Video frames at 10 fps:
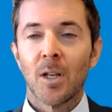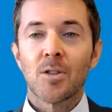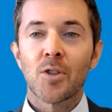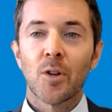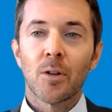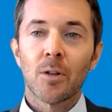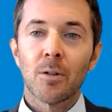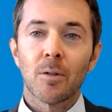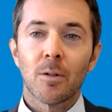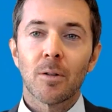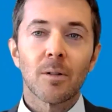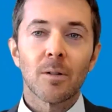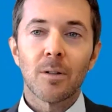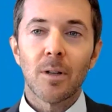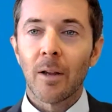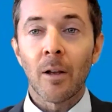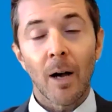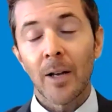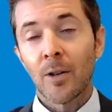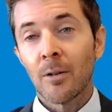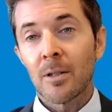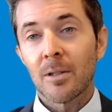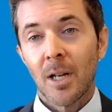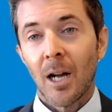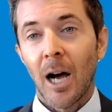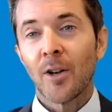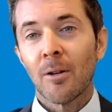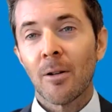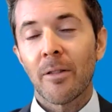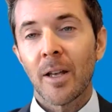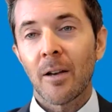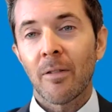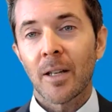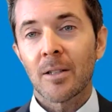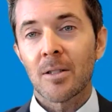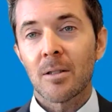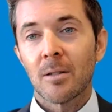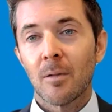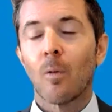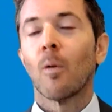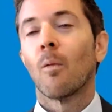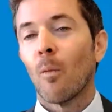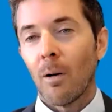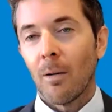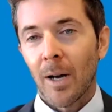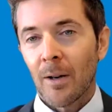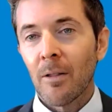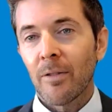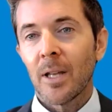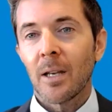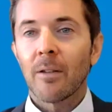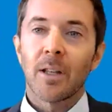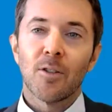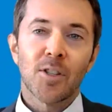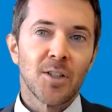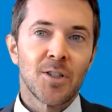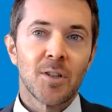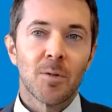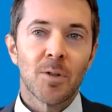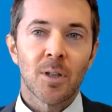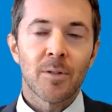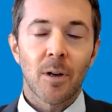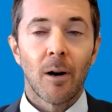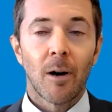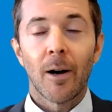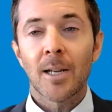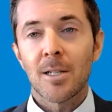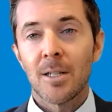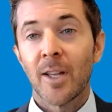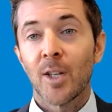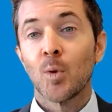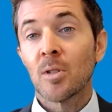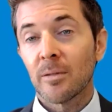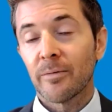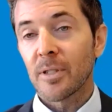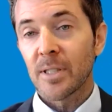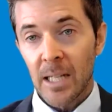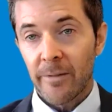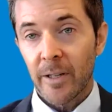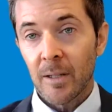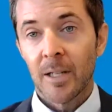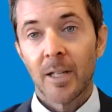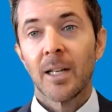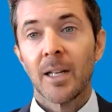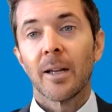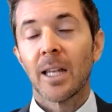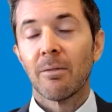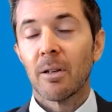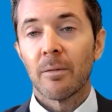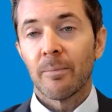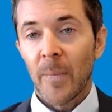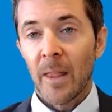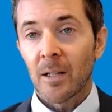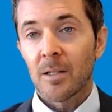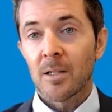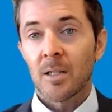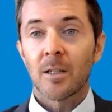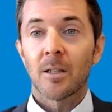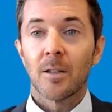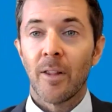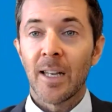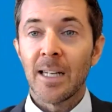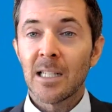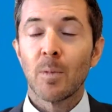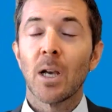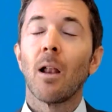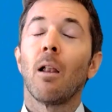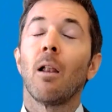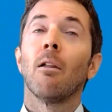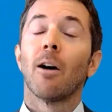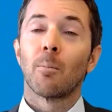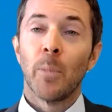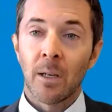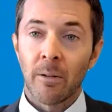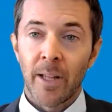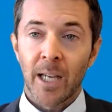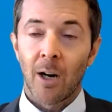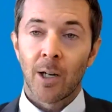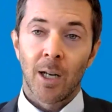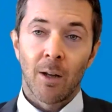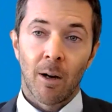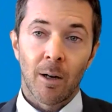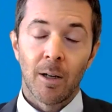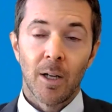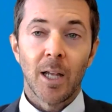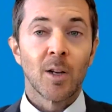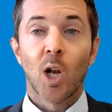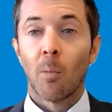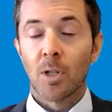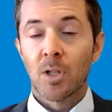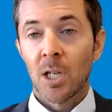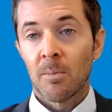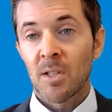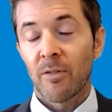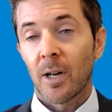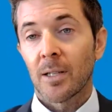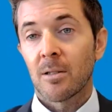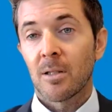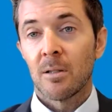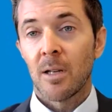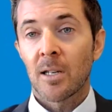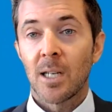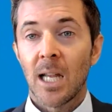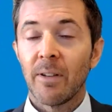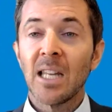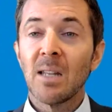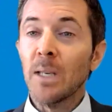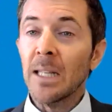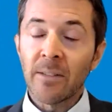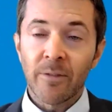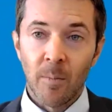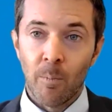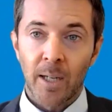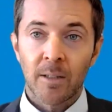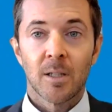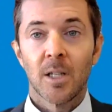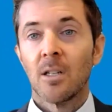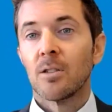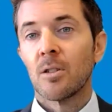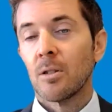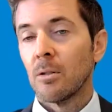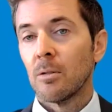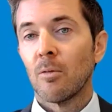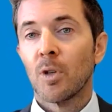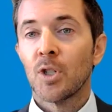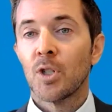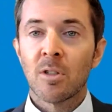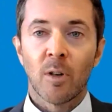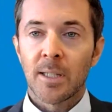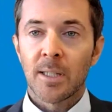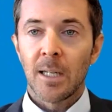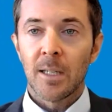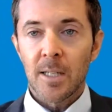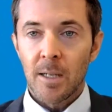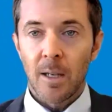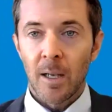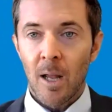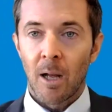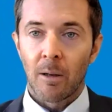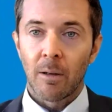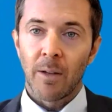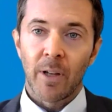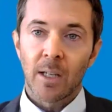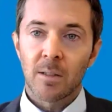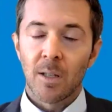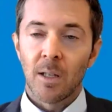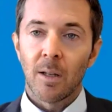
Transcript: So yeah, I don't think that. Well, I don't think that those contingency reserves are actually that useful for South Africa, given that they need to be a lot bigger than they currently are in global terms for us to actually have any meaningful impact to reduce volatility in our FX